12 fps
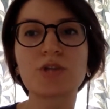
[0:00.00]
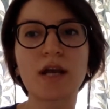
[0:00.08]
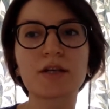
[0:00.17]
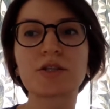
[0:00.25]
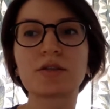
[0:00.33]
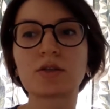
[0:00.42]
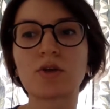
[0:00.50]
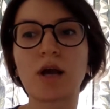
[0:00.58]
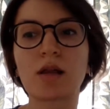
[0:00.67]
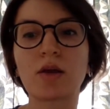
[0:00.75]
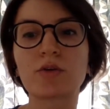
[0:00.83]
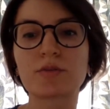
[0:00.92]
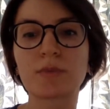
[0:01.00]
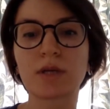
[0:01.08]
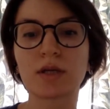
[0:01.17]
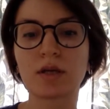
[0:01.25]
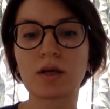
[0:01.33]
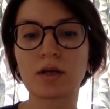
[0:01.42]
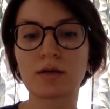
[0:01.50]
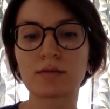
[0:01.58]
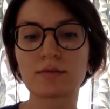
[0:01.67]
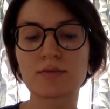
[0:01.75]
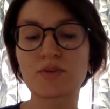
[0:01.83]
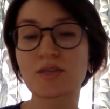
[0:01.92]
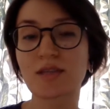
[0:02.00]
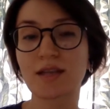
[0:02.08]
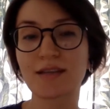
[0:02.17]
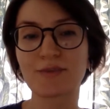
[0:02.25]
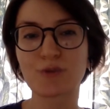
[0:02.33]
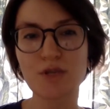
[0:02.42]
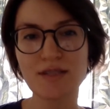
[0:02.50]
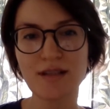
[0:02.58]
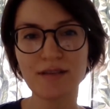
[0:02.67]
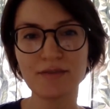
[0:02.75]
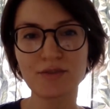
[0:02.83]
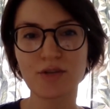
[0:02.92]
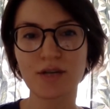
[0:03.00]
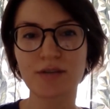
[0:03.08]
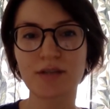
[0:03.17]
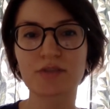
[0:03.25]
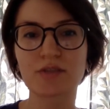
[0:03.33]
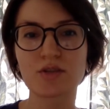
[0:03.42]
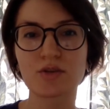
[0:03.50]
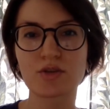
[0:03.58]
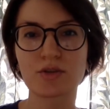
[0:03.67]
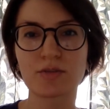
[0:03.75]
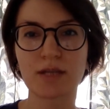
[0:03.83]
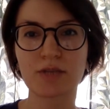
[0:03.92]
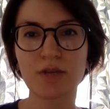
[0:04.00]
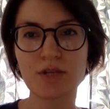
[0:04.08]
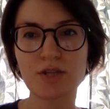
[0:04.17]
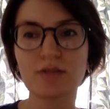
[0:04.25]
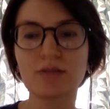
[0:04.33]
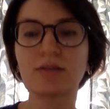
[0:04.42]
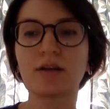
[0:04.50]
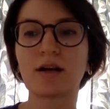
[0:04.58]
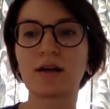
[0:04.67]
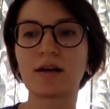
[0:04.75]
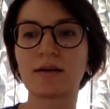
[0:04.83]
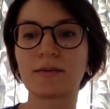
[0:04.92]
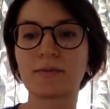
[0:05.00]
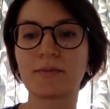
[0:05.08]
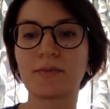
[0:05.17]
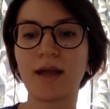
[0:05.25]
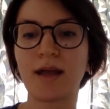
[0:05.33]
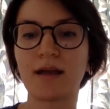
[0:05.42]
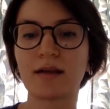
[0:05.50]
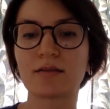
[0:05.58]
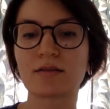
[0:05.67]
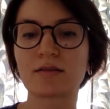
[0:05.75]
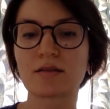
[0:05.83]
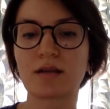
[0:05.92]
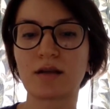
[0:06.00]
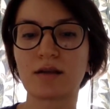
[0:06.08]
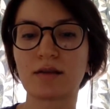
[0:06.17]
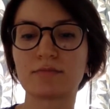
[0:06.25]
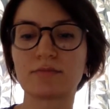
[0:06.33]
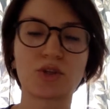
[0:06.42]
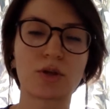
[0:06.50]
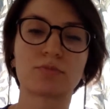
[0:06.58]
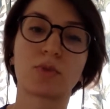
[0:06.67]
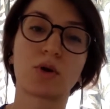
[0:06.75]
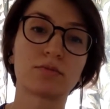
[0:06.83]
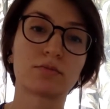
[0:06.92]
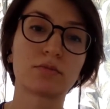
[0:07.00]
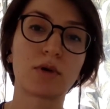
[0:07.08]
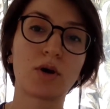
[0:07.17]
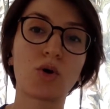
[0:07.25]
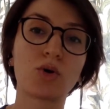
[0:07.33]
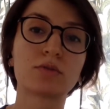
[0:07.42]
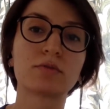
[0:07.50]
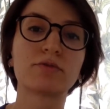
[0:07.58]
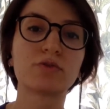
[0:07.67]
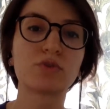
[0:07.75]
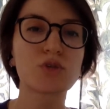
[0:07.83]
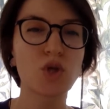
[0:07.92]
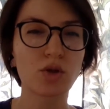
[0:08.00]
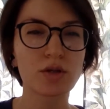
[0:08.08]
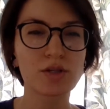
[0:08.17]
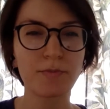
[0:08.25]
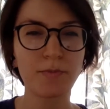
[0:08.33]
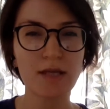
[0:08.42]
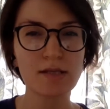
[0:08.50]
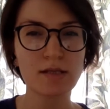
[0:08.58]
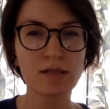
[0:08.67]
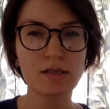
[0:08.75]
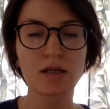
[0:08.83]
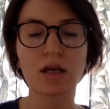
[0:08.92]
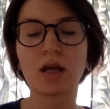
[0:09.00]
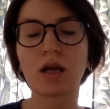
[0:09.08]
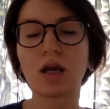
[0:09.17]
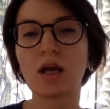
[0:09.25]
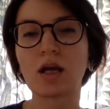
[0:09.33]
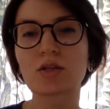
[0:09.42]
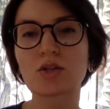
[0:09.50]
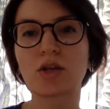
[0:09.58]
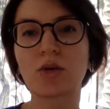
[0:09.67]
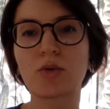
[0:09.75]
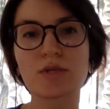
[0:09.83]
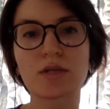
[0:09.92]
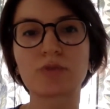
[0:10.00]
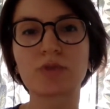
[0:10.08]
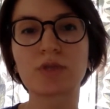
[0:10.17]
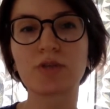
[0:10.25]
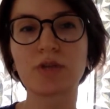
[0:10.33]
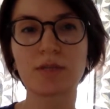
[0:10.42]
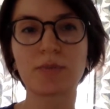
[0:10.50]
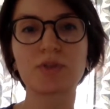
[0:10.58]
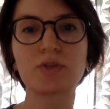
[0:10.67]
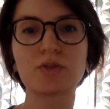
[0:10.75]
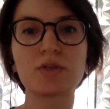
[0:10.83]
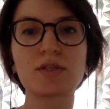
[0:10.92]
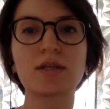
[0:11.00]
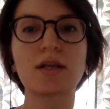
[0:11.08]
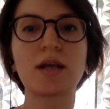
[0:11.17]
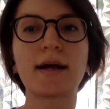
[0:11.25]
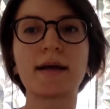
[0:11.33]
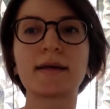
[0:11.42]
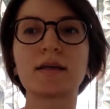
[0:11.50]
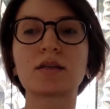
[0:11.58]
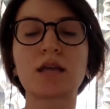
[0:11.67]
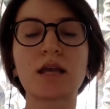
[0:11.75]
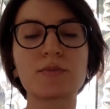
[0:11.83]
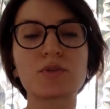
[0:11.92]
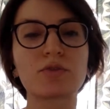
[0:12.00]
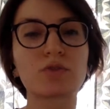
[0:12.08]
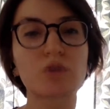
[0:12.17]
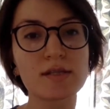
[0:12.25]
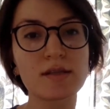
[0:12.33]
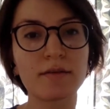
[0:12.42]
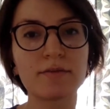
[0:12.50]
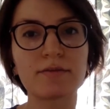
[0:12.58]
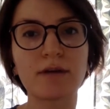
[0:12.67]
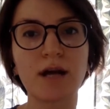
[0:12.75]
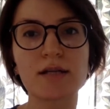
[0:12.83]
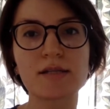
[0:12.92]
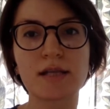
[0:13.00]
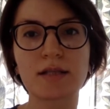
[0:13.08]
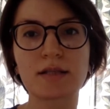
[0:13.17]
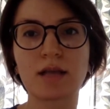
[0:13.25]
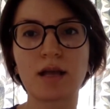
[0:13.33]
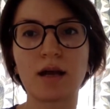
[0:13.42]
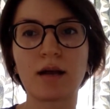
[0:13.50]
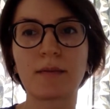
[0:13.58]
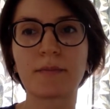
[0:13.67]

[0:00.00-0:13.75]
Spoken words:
which actually allowed me to study in Wrocław to conduct research on migration and on full scholarship basis. So that was a really great opportunity. I came to Wrocław. I studied